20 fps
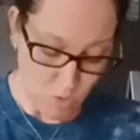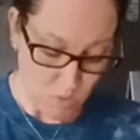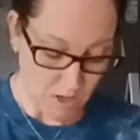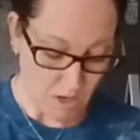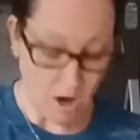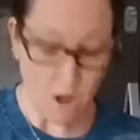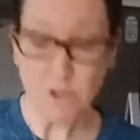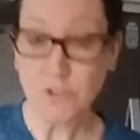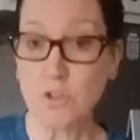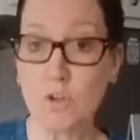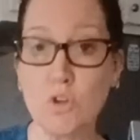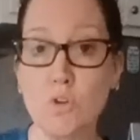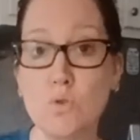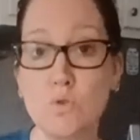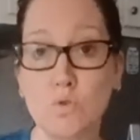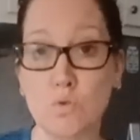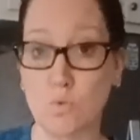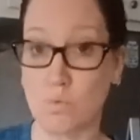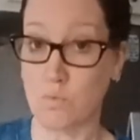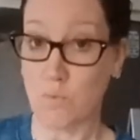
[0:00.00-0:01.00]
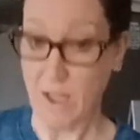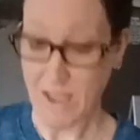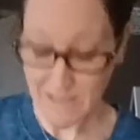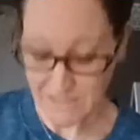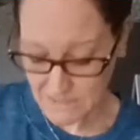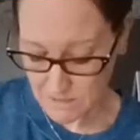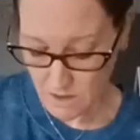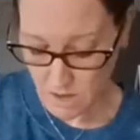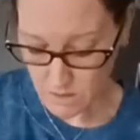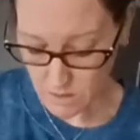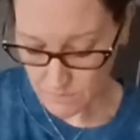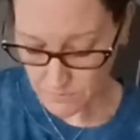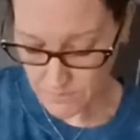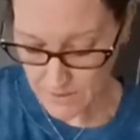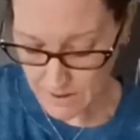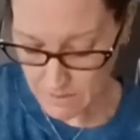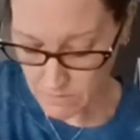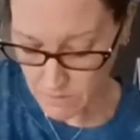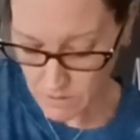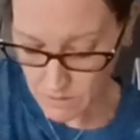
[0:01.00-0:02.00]
can also use rice
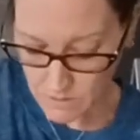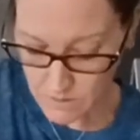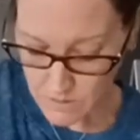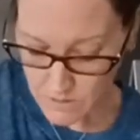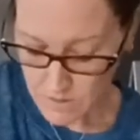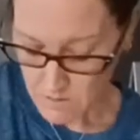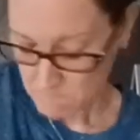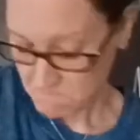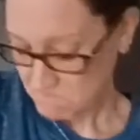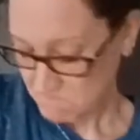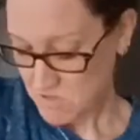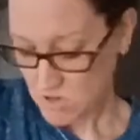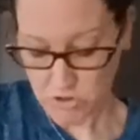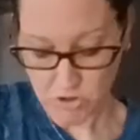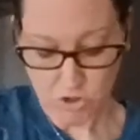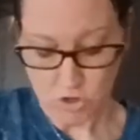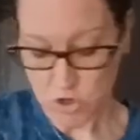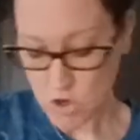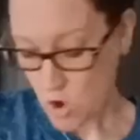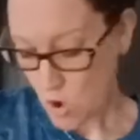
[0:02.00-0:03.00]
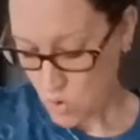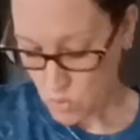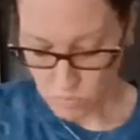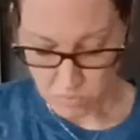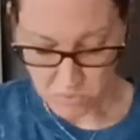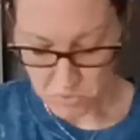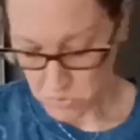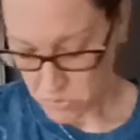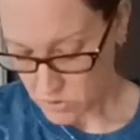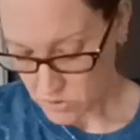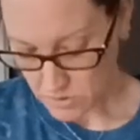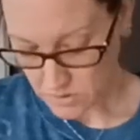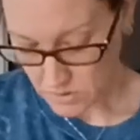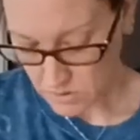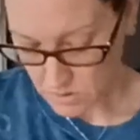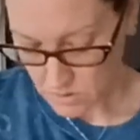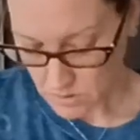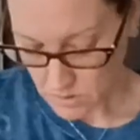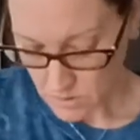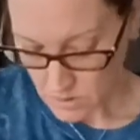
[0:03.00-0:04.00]
cauliflower. There's no
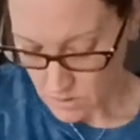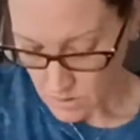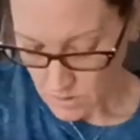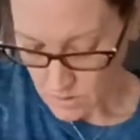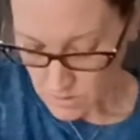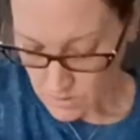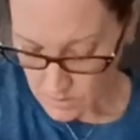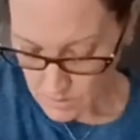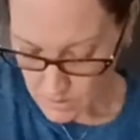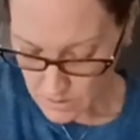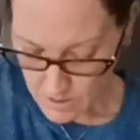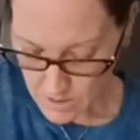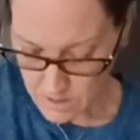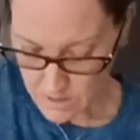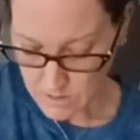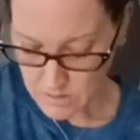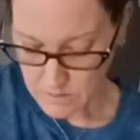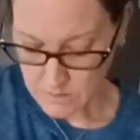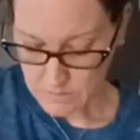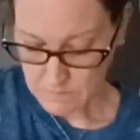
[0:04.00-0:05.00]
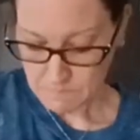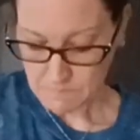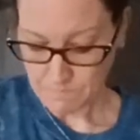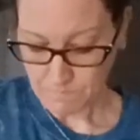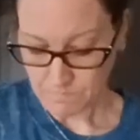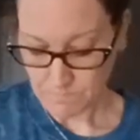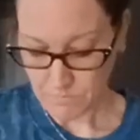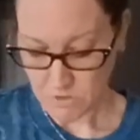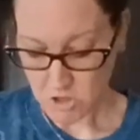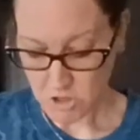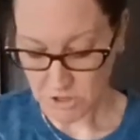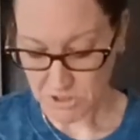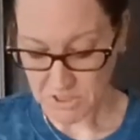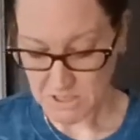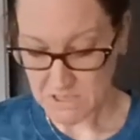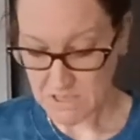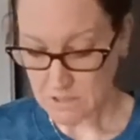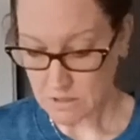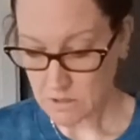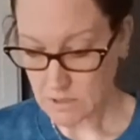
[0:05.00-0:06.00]
rules. You'll
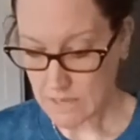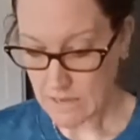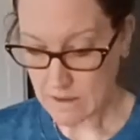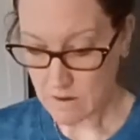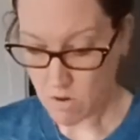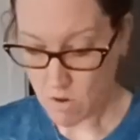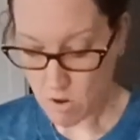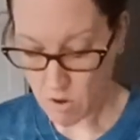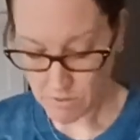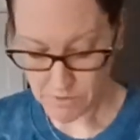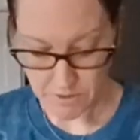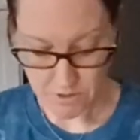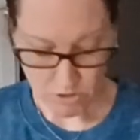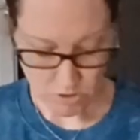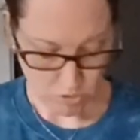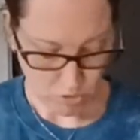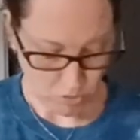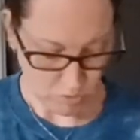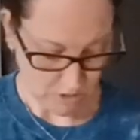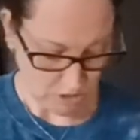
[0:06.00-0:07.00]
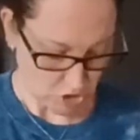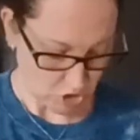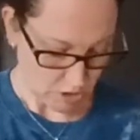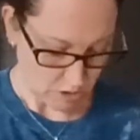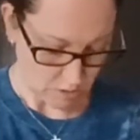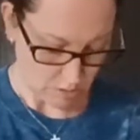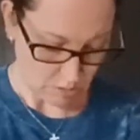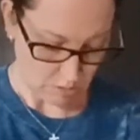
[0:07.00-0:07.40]
still get all the nutrition